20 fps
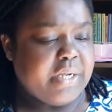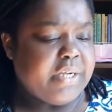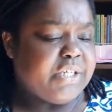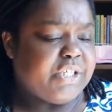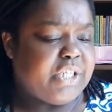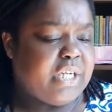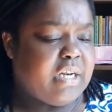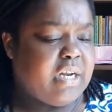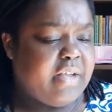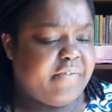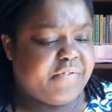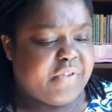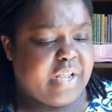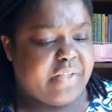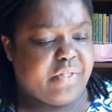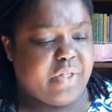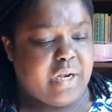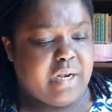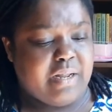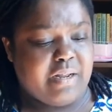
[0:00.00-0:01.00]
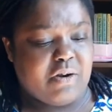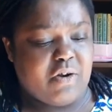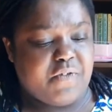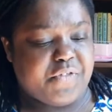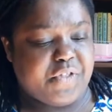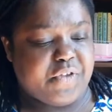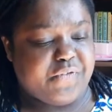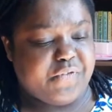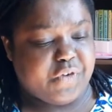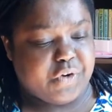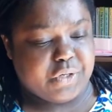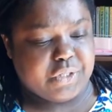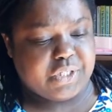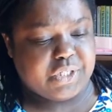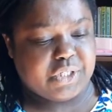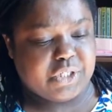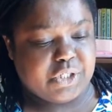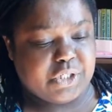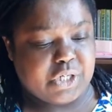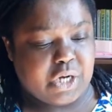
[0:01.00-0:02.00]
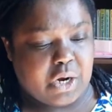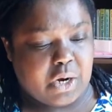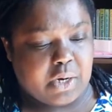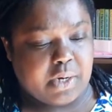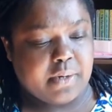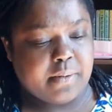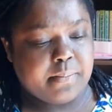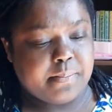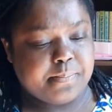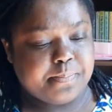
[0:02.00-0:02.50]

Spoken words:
She lifted the lid the first jar.